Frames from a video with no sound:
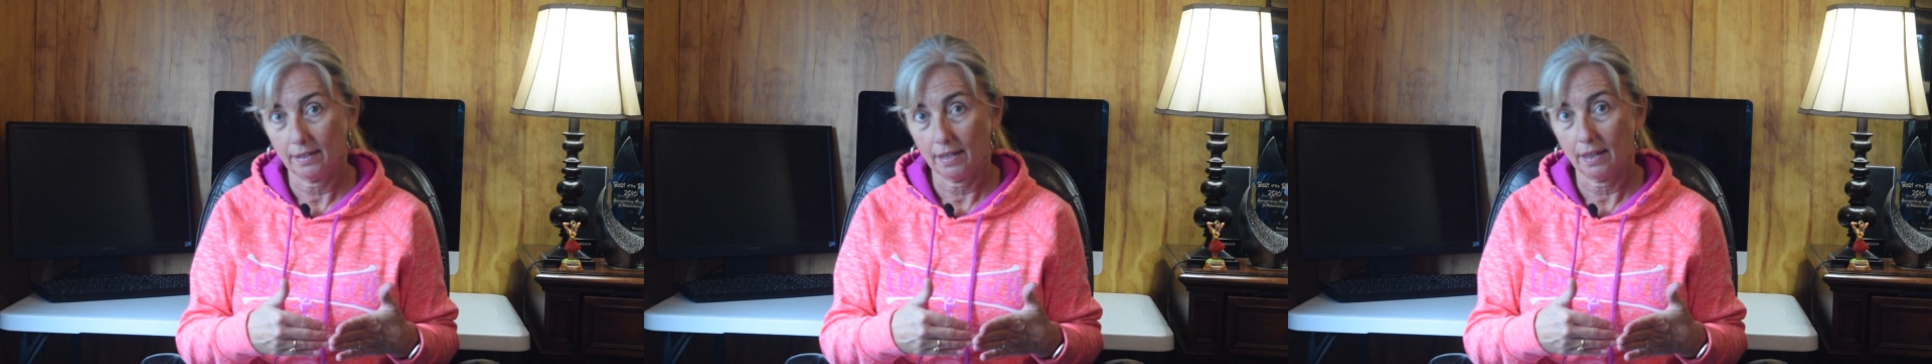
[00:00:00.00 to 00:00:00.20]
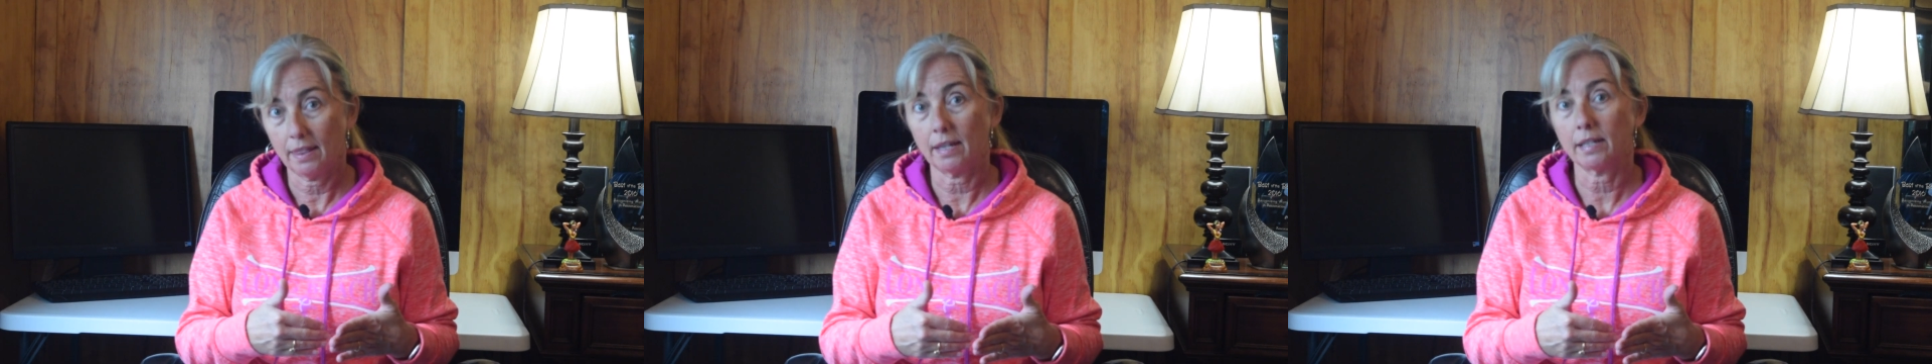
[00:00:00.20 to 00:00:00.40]

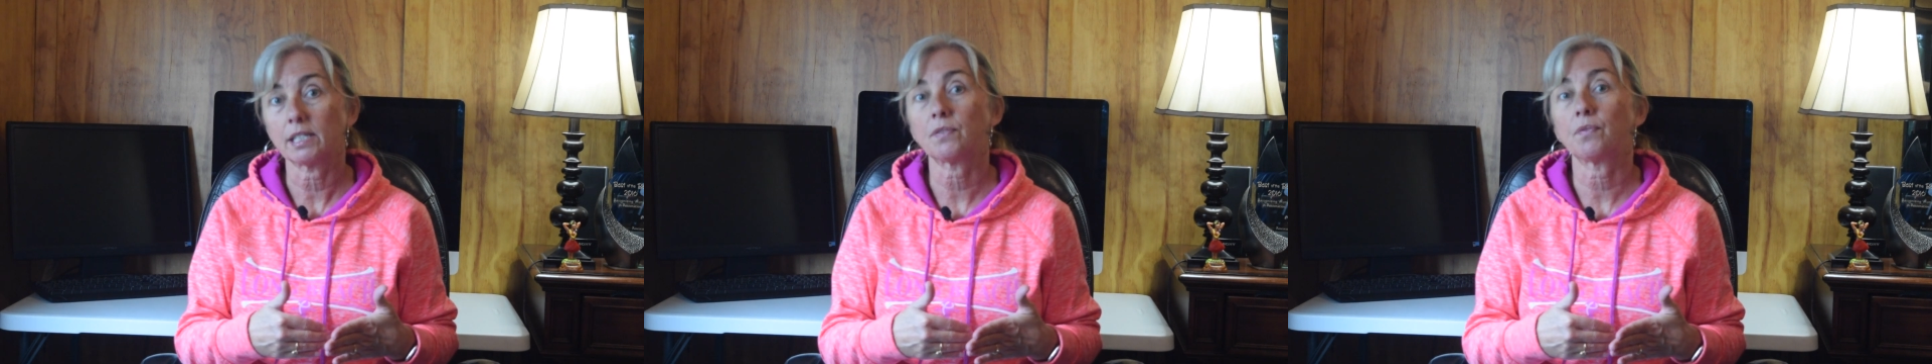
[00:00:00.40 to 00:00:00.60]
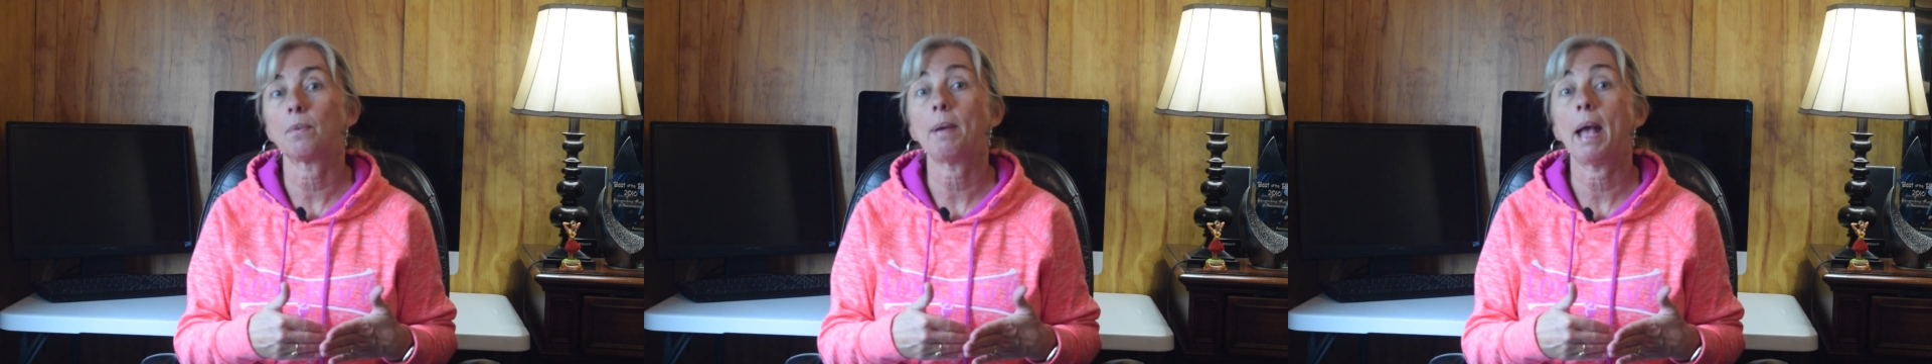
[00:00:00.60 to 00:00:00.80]

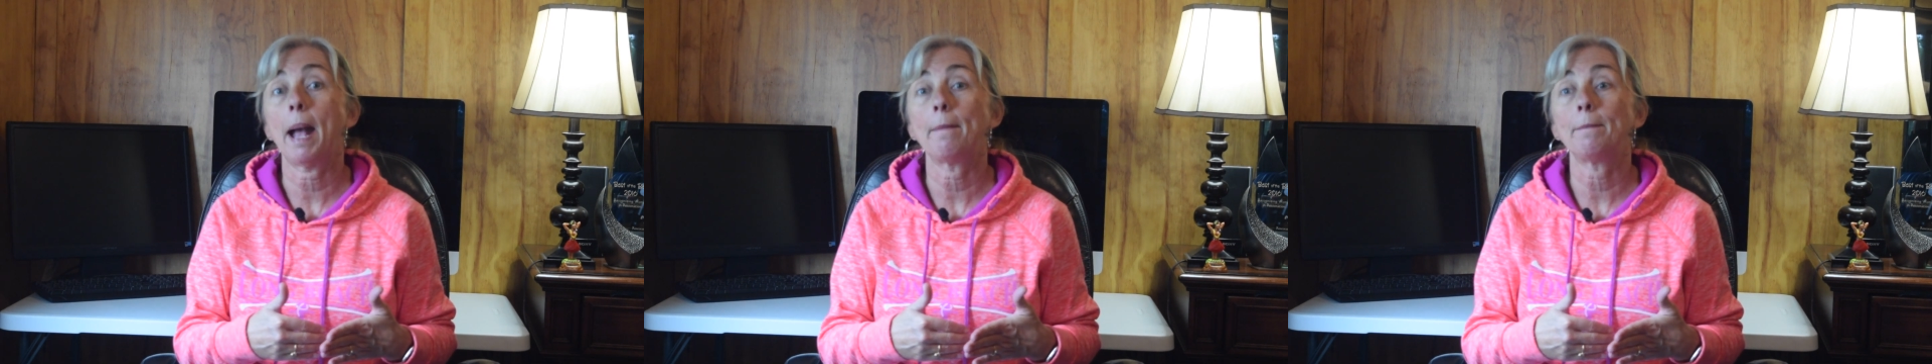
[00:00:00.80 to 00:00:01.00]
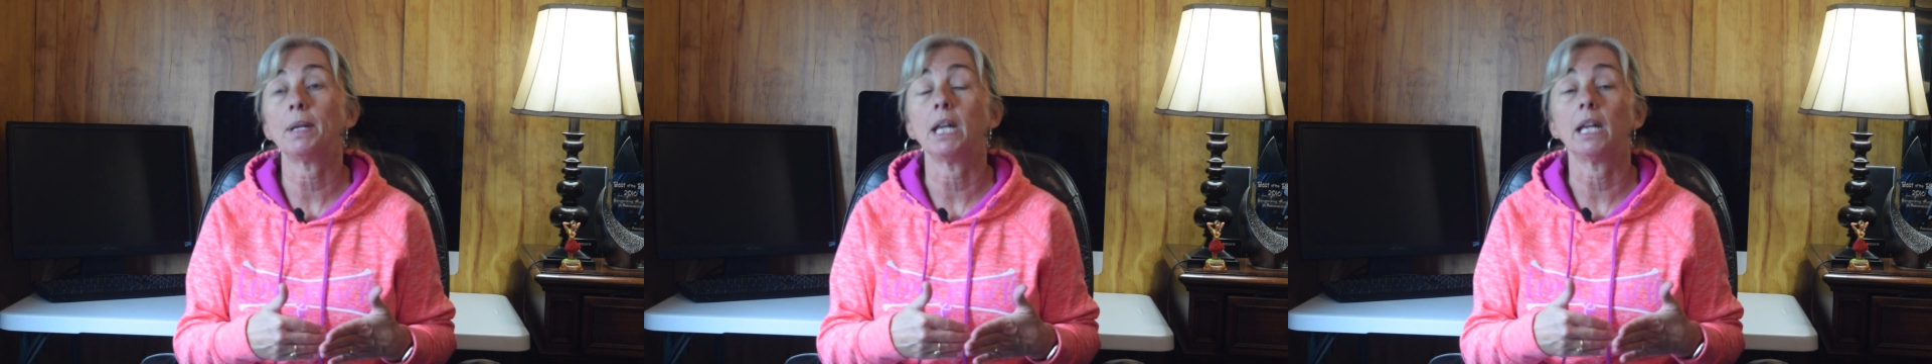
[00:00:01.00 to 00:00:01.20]
this from
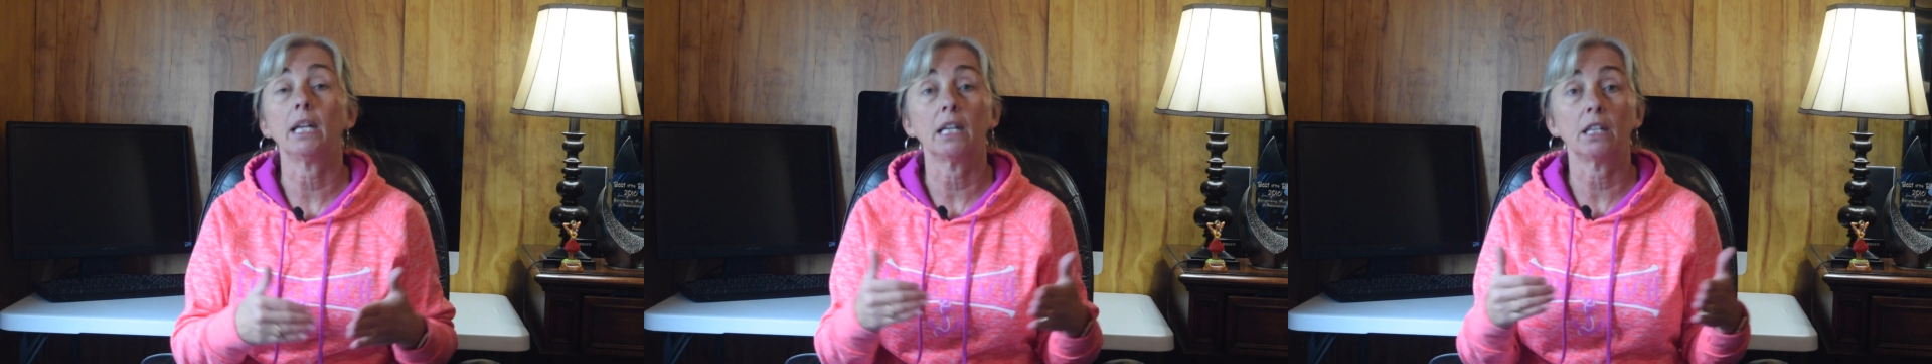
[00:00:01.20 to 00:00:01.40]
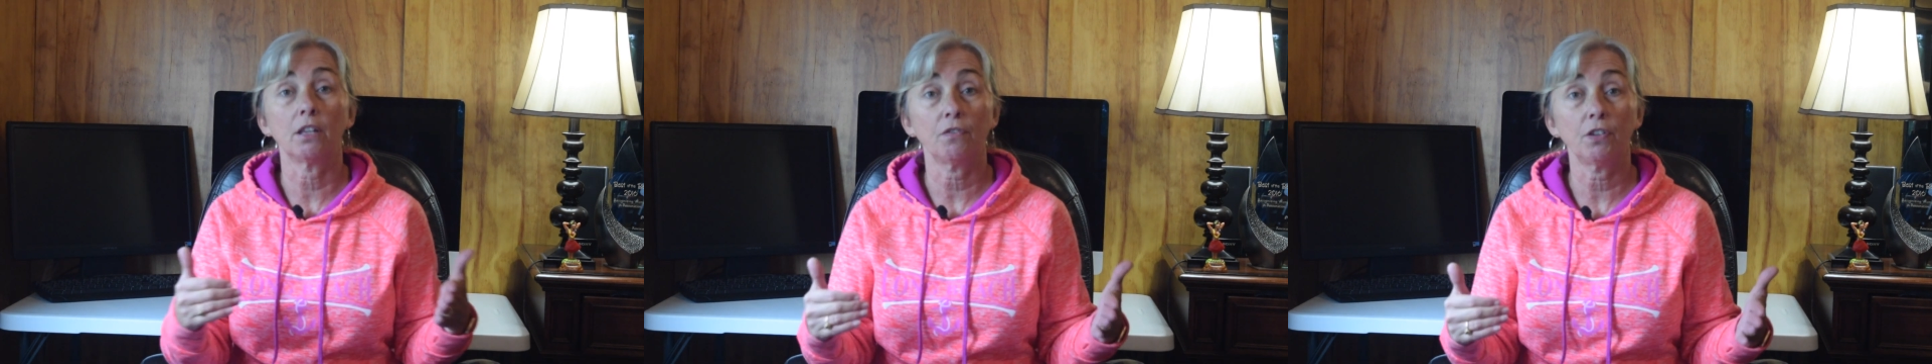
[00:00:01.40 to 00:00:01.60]
happening in the